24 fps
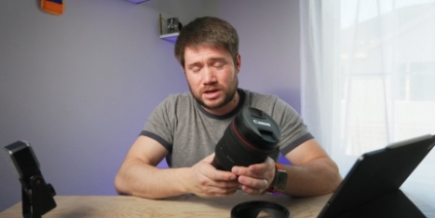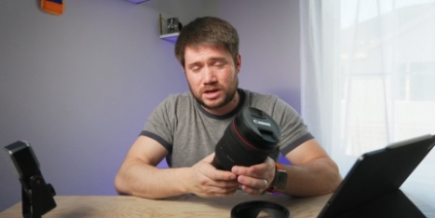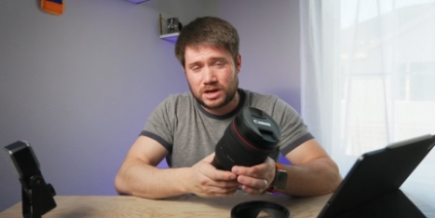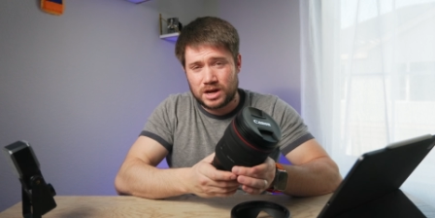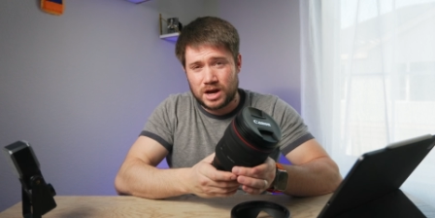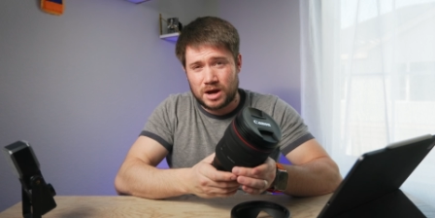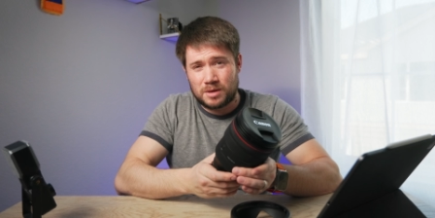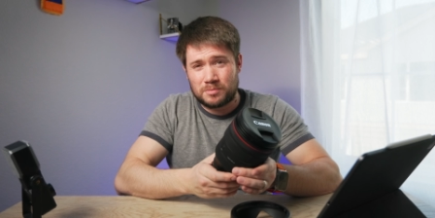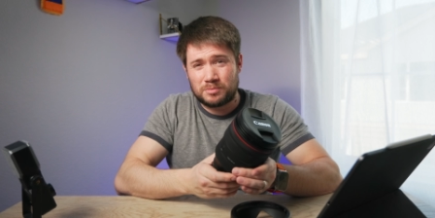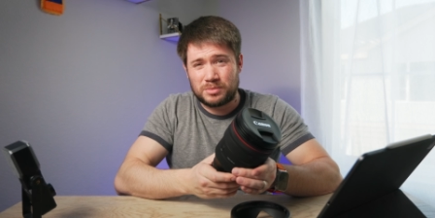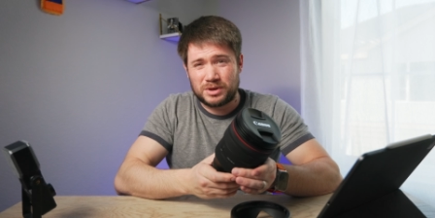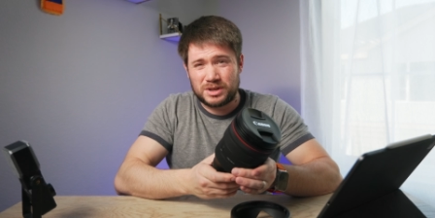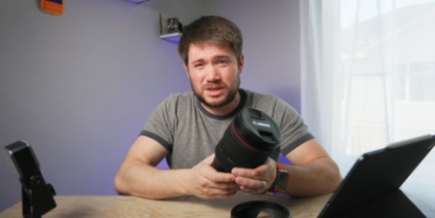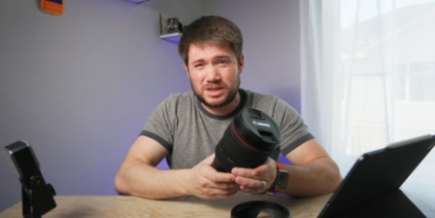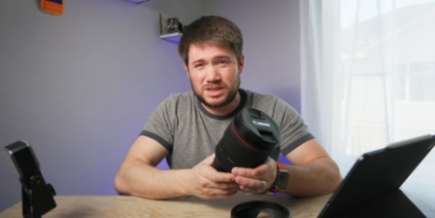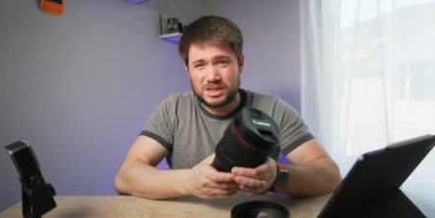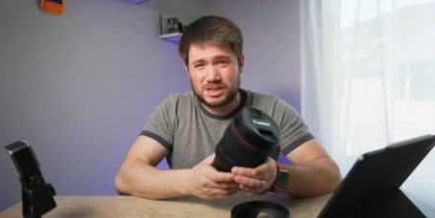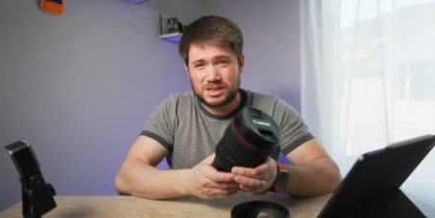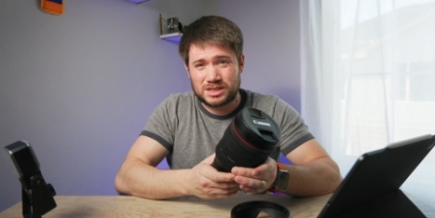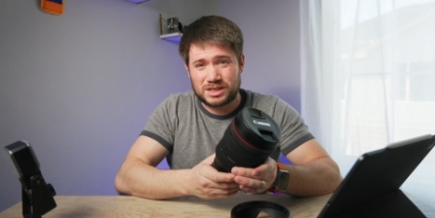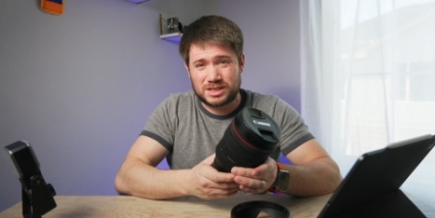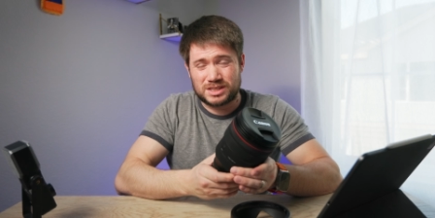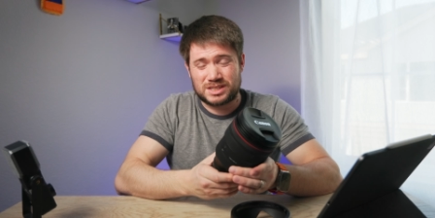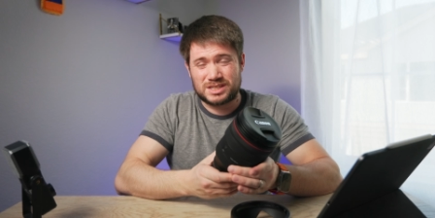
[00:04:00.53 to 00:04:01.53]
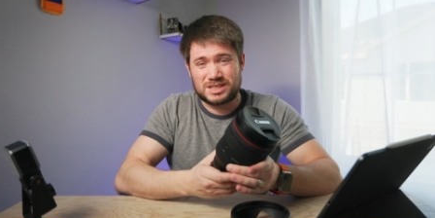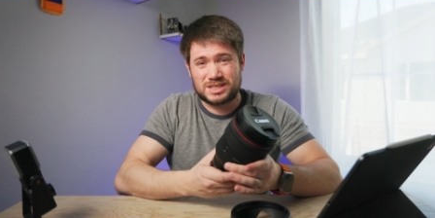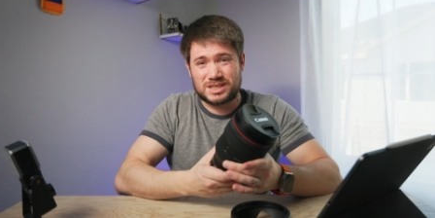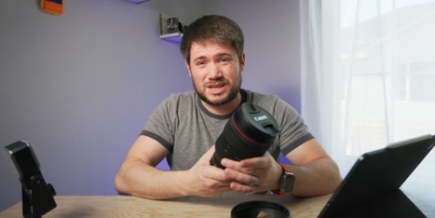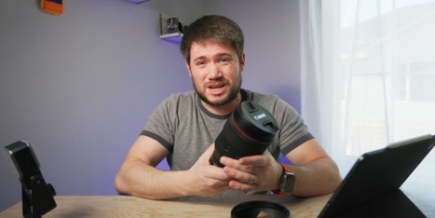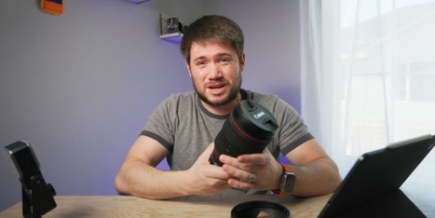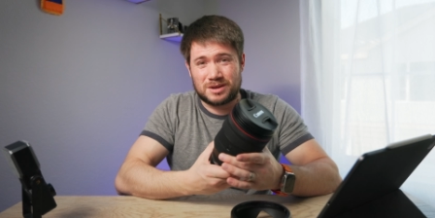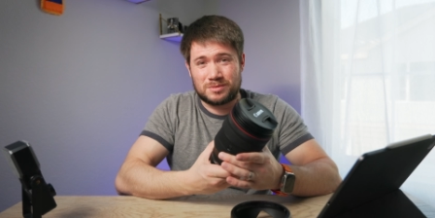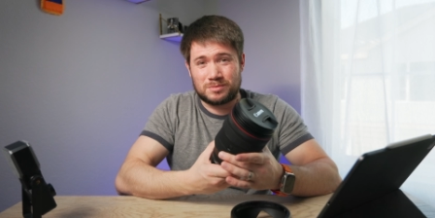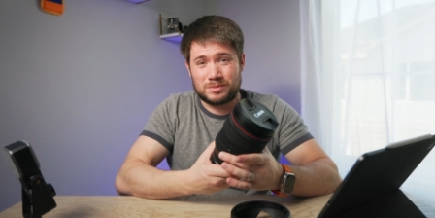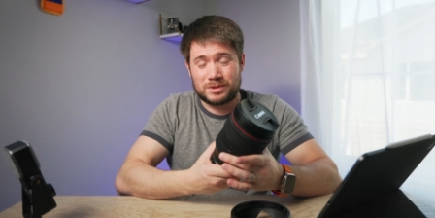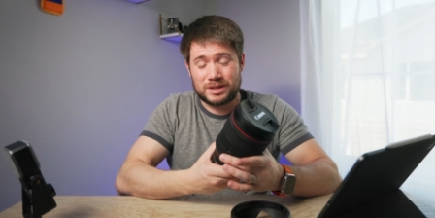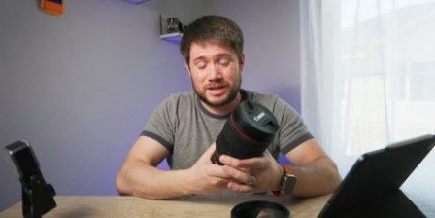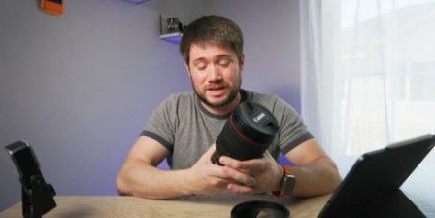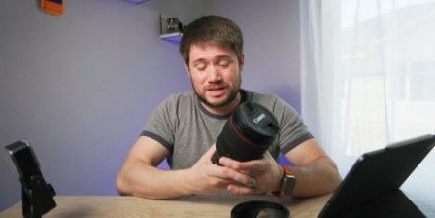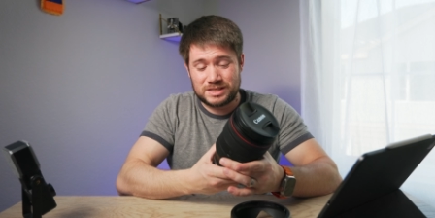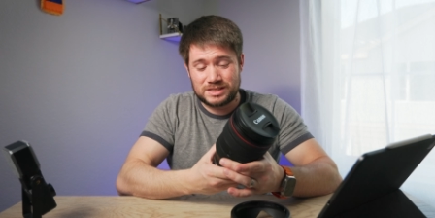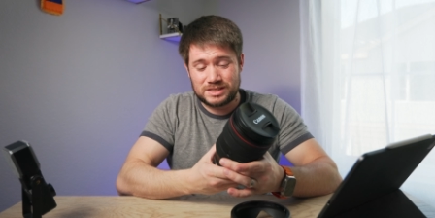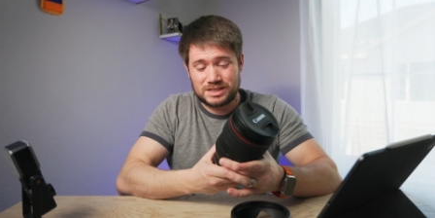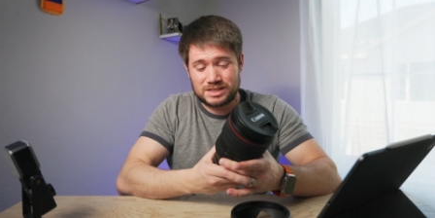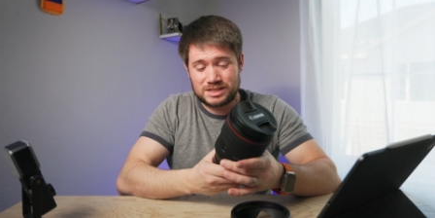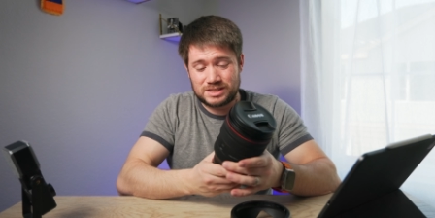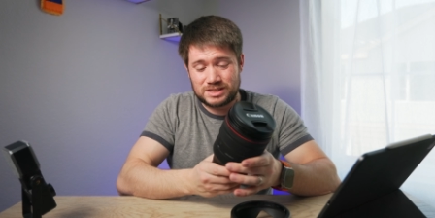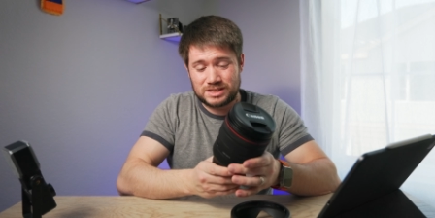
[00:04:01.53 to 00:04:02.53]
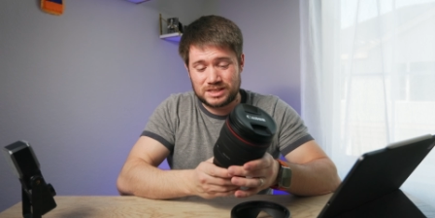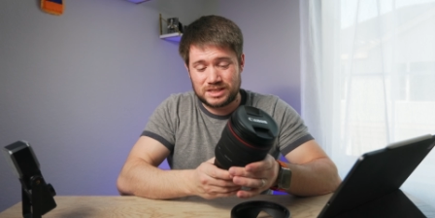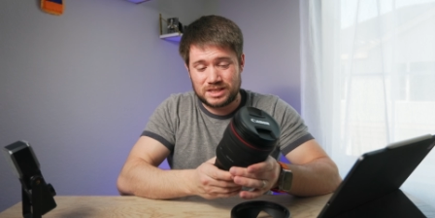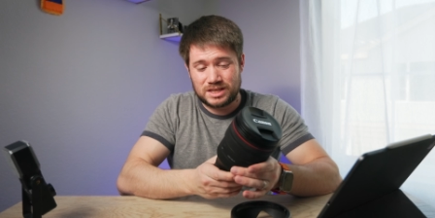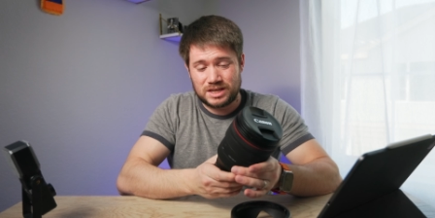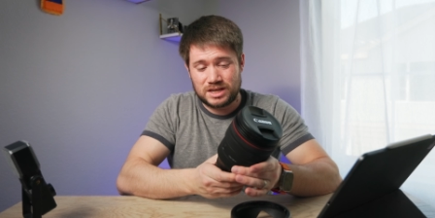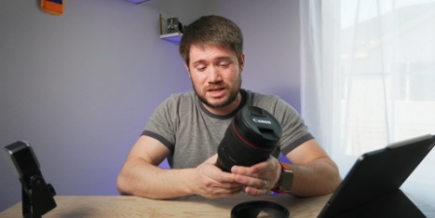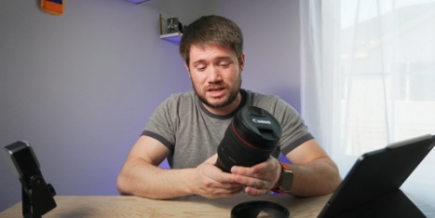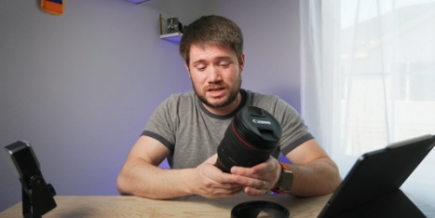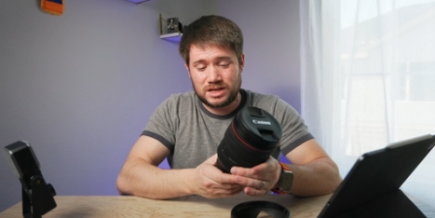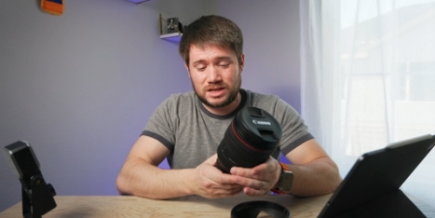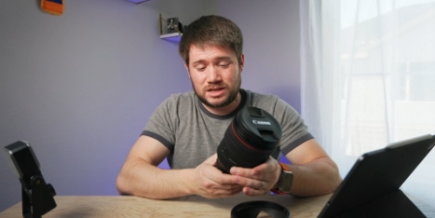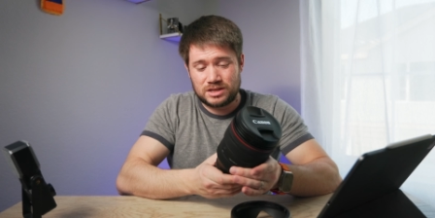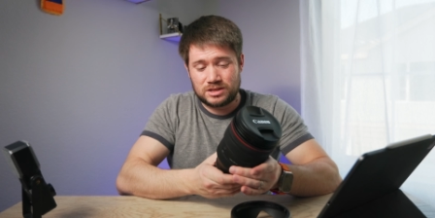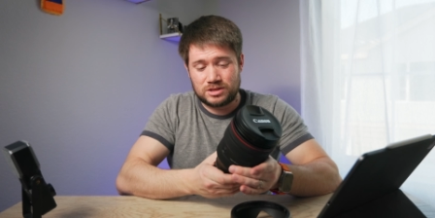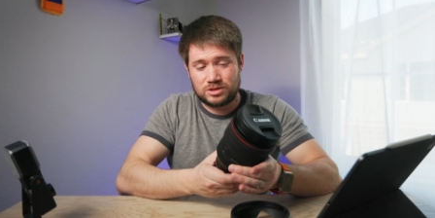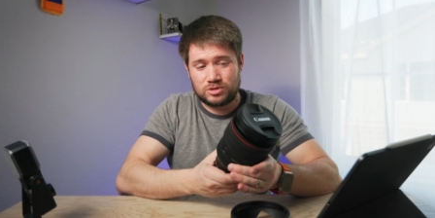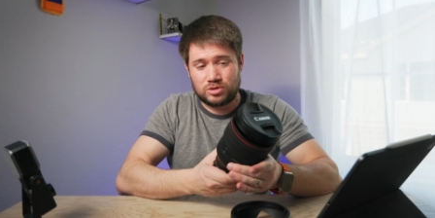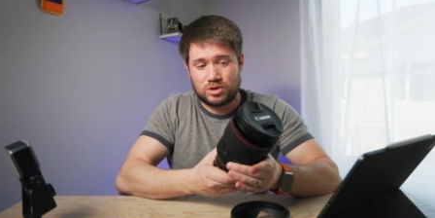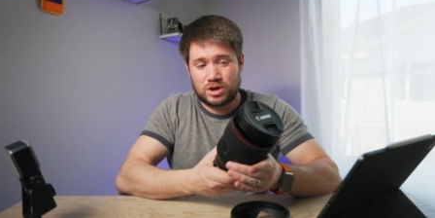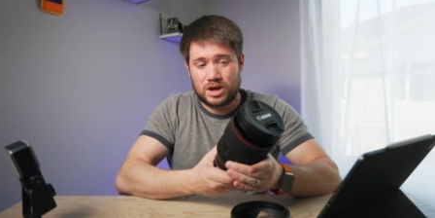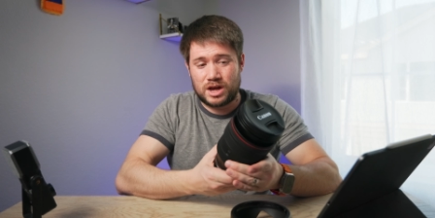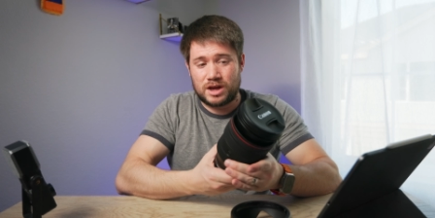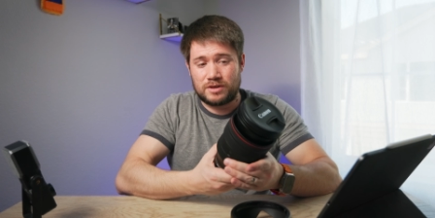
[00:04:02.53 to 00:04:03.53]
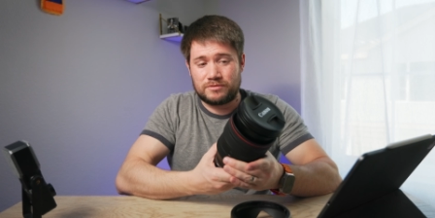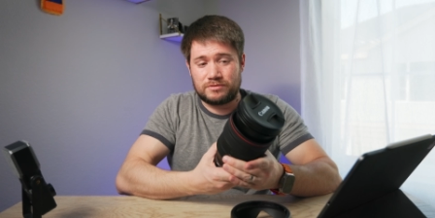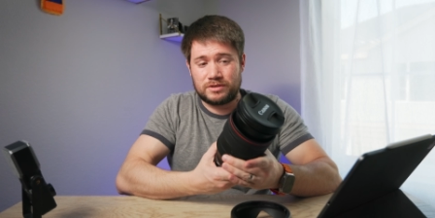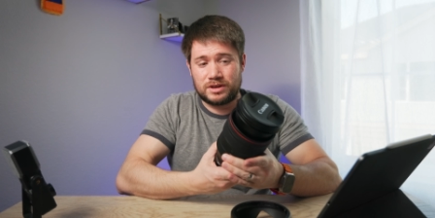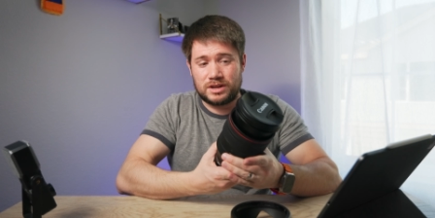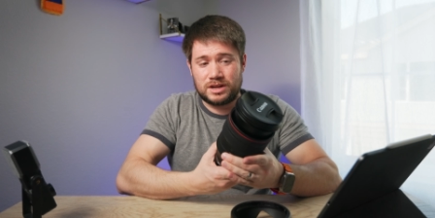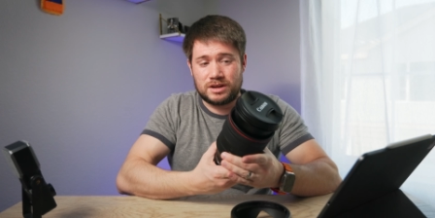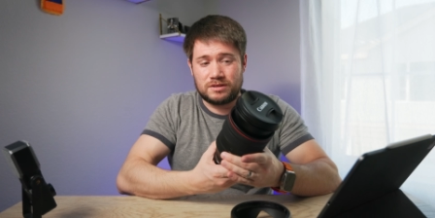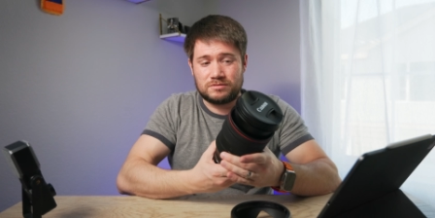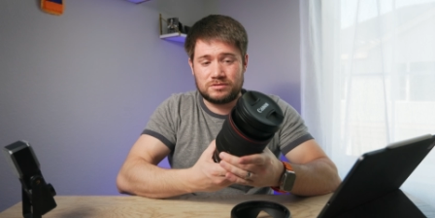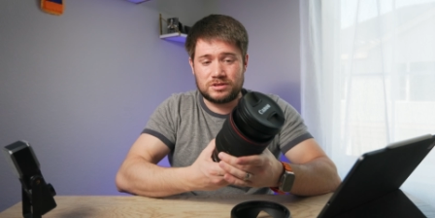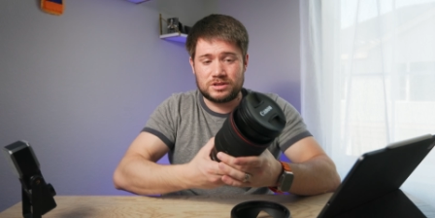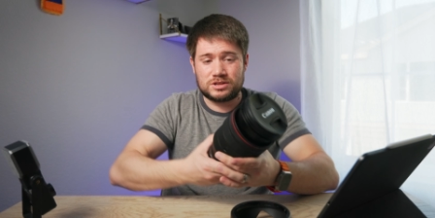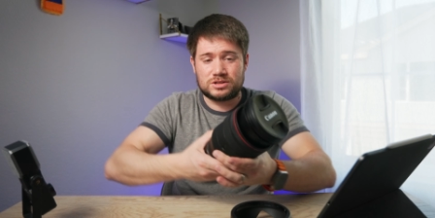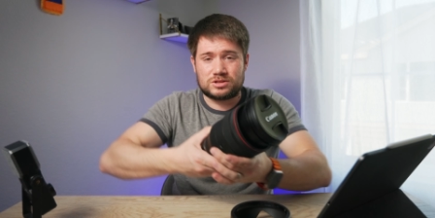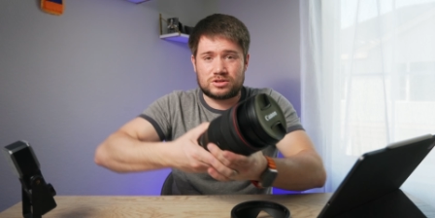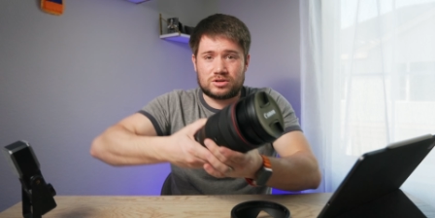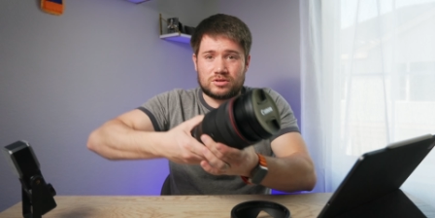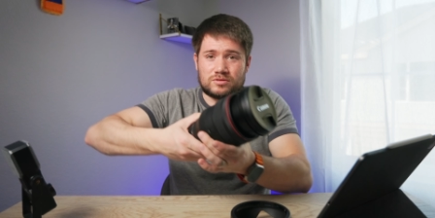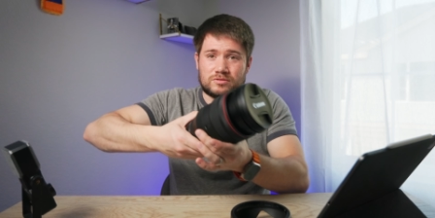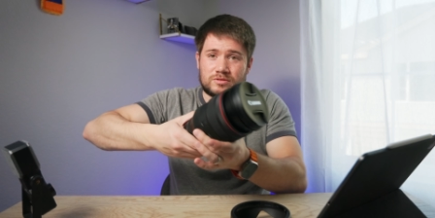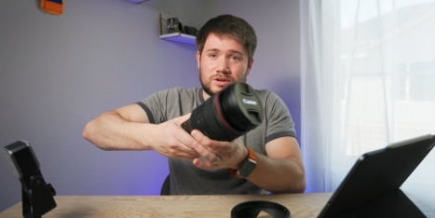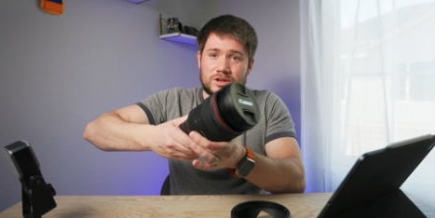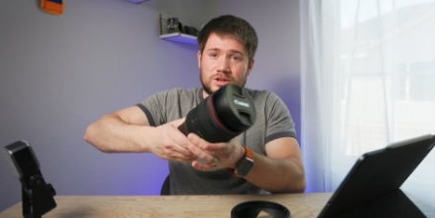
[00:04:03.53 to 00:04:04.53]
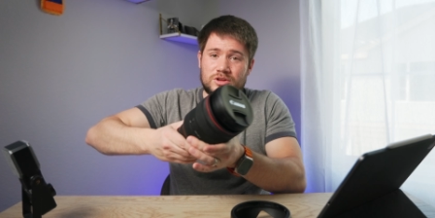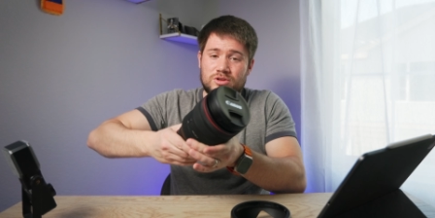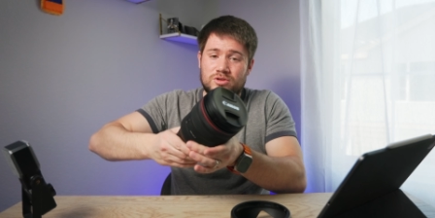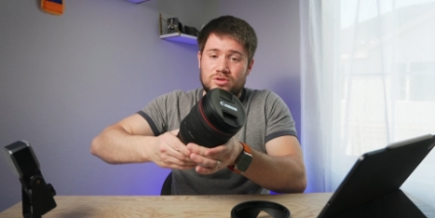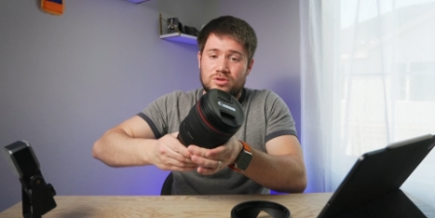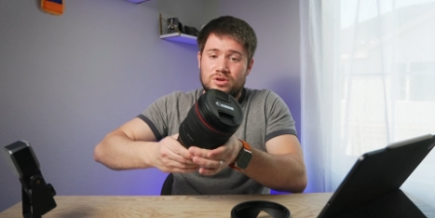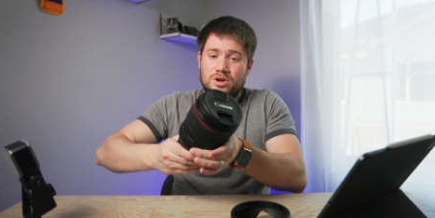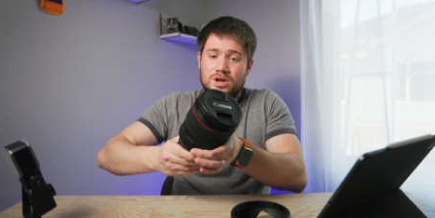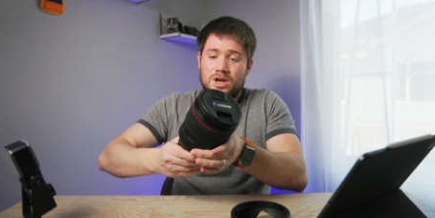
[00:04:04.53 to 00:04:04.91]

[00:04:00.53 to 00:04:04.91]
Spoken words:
companies and some lenses, they don't have any of this, so when you